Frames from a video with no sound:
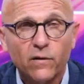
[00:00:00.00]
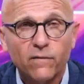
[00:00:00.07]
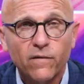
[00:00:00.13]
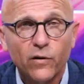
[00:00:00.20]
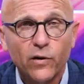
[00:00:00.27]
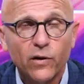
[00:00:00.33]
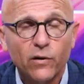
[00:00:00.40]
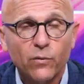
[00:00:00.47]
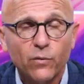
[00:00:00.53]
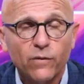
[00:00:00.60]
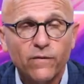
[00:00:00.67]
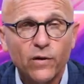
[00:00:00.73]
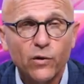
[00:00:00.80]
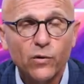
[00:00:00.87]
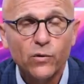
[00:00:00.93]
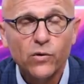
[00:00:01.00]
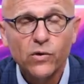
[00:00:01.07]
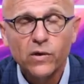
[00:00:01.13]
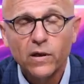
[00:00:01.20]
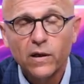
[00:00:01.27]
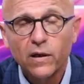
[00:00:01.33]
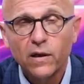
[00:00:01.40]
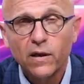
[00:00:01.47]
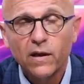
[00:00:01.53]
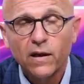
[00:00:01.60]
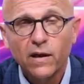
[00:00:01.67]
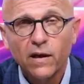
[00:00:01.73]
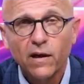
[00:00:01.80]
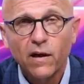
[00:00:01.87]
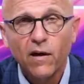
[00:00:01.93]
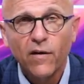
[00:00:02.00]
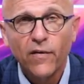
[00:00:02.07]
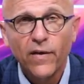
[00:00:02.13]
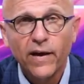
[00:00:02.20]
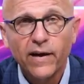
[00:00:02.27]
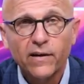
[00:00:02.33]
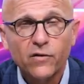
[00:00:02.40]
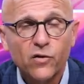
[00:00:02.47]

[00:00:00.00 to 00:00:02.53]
very good reviews on that.